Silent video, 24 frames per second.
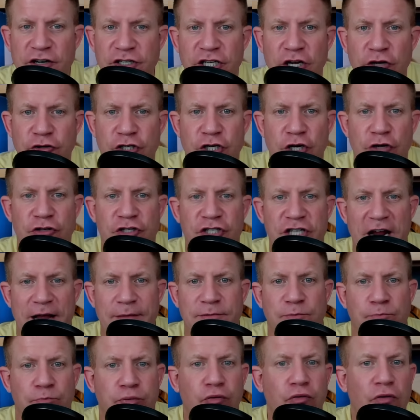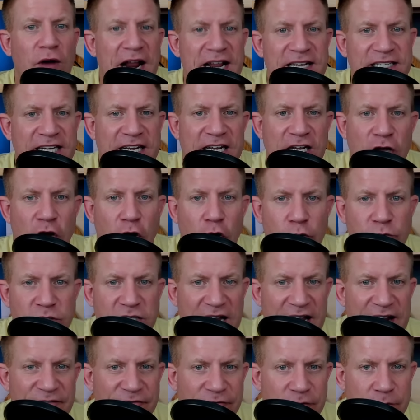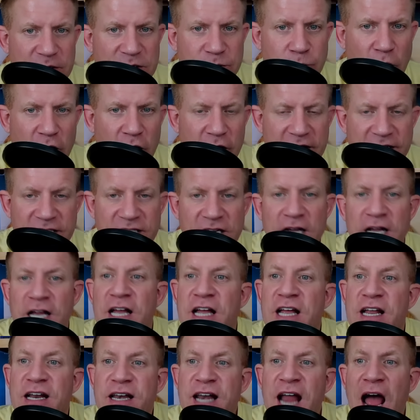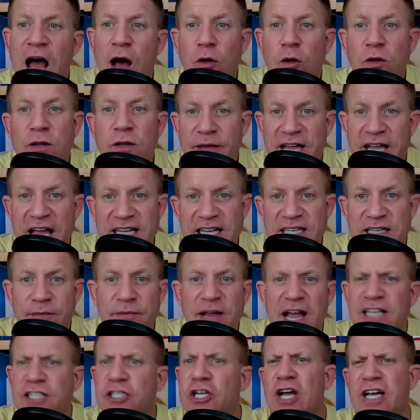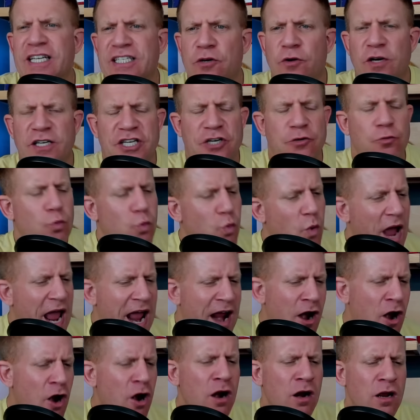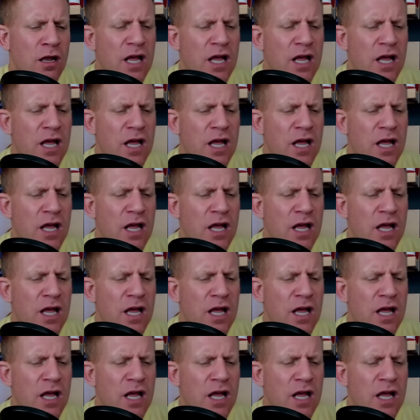ago shows James praising Combs' infamous parties. Now, let me ask you guys a question. Where